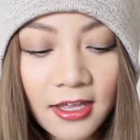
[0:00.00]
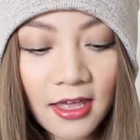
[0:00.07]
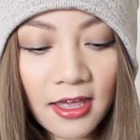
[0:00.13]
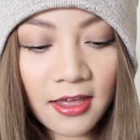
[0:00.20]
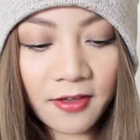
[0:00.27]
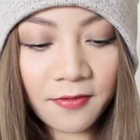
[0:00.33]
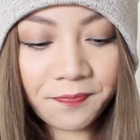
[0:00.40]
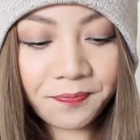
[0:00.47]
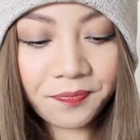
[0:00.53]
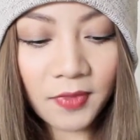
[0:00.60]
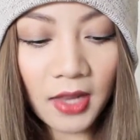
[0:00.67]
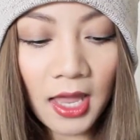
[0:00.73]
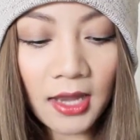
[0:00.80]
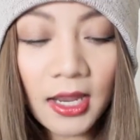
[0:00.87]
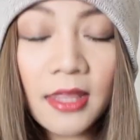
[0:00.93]
I
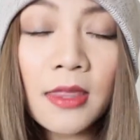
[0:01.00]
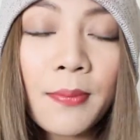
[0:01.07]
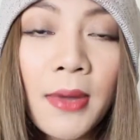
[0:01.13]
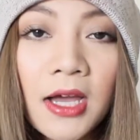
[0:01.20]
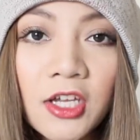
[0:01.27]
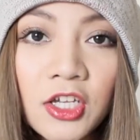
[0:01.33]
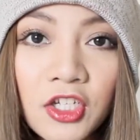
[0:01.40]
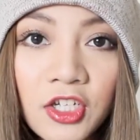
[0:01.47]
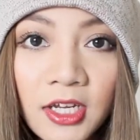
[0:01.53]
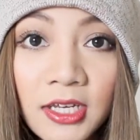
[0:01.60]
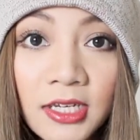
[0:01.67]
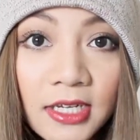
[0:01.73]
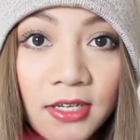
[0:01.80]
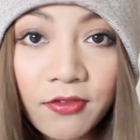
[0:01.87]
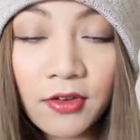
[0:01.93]
like the
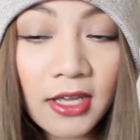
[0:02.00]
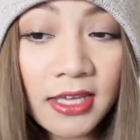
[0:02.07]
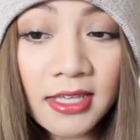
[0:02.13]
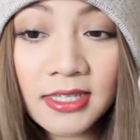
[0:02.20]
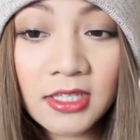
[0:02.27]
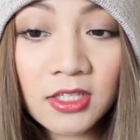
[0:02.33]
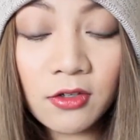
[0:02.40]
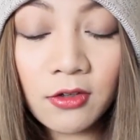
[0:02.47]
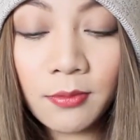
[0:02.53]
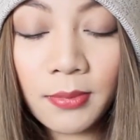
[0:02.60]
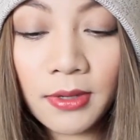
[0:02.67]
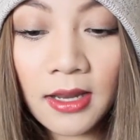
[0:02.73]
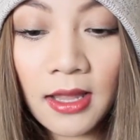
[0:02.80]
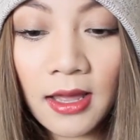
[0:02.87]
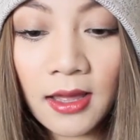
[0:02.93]
packaging, easy to
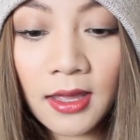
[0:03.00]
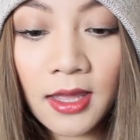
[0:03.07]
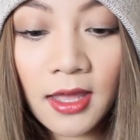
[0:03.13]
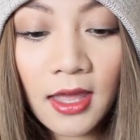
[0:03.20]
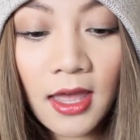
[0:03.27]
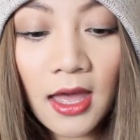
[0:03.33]
apply.